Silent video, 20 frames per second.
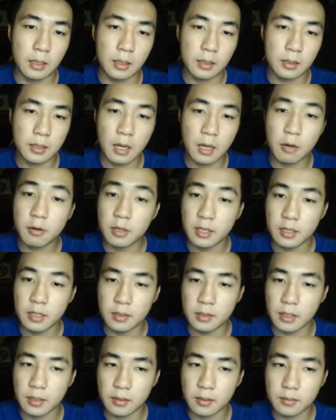Calculate,
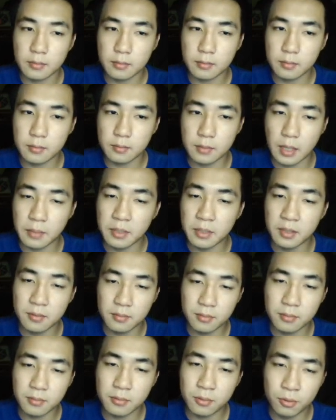like, I
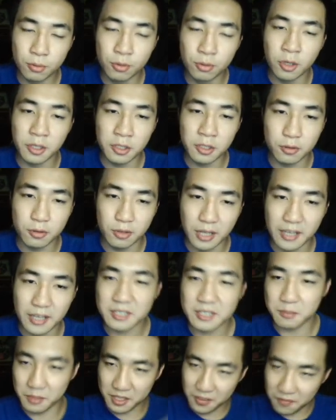mean, do not need to like
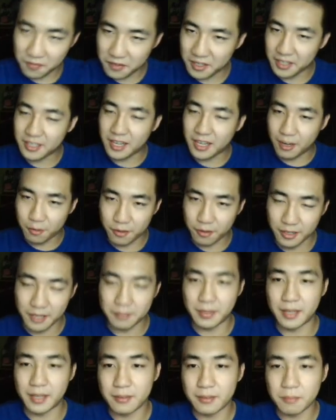specifically calculate,
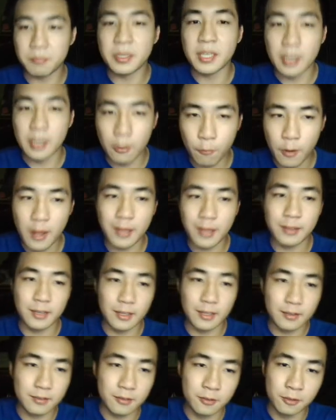but be aware
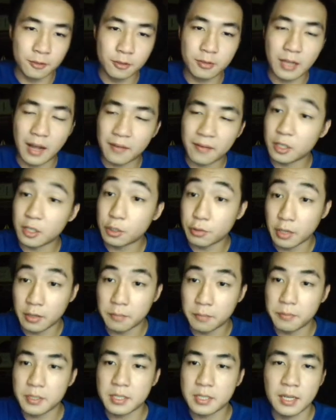that, you know, after
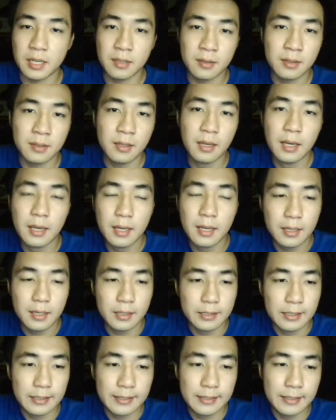300%,
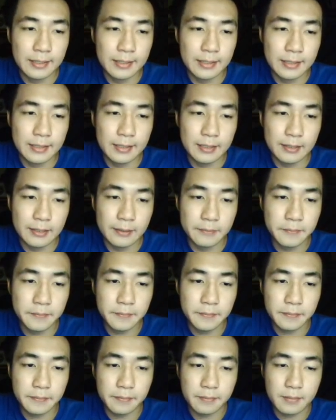the
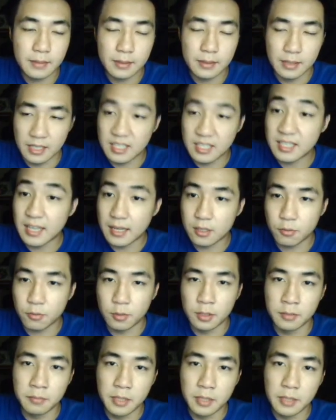stats
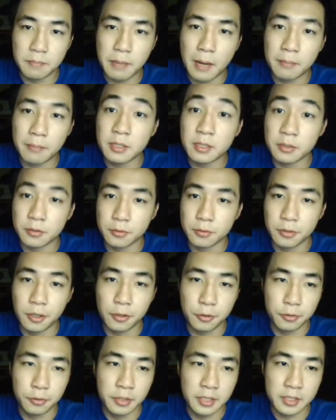won't be pumped into your
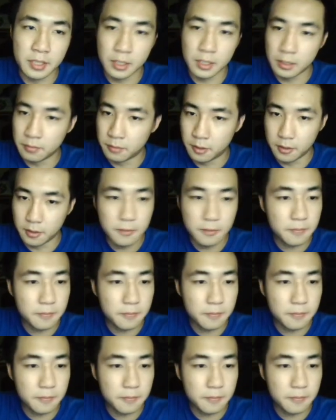units anymore.